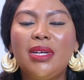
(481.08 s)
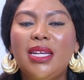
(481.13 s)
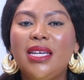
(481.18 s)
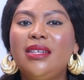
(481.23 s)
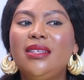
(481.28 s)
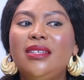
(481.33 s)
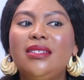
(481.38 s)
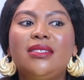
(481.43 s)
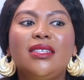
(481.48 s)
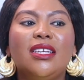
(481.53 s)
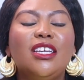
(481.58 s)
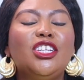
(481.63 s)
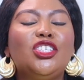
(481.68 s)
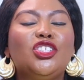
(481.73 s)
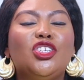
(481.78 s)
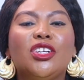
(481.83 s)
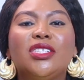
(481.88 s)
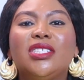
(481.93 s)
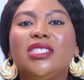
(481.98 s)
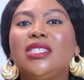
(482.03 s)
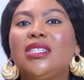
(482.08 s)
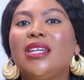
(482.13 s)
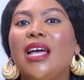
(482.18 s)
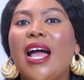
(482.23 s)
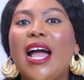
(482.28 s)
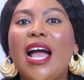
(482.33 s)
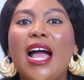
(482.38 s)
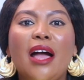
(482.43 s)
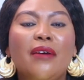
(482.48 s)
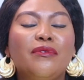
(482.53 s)
ladies. It doesn't
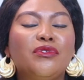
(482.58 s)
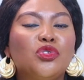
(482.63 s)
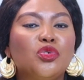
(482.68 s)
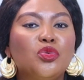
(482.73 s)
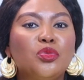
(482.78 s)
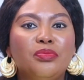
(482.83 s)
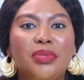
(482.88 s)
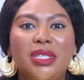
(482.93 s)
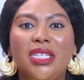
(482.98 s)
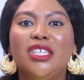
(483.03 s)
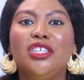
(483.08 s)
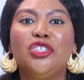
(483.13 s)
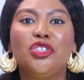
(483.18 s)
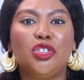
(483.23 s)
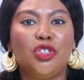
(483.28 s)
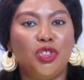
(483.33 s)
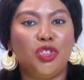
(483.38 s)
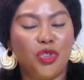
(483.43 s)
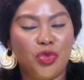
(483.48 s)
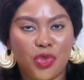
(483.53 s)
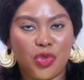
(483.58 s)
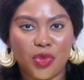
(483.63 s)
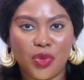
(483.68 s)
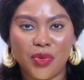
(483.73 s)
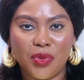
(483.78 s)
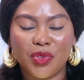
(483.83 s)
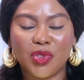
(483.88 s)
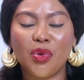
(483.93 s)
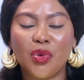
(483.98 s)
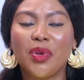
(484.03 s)
have to be
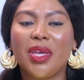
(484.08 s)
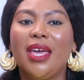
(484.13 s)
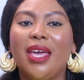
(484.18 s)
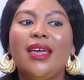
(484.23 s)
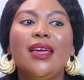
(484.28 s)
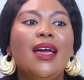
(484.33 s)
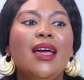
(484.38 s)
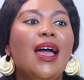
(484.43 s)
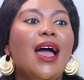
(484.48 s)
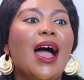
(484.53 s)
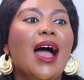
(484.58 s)
neutrals, okay?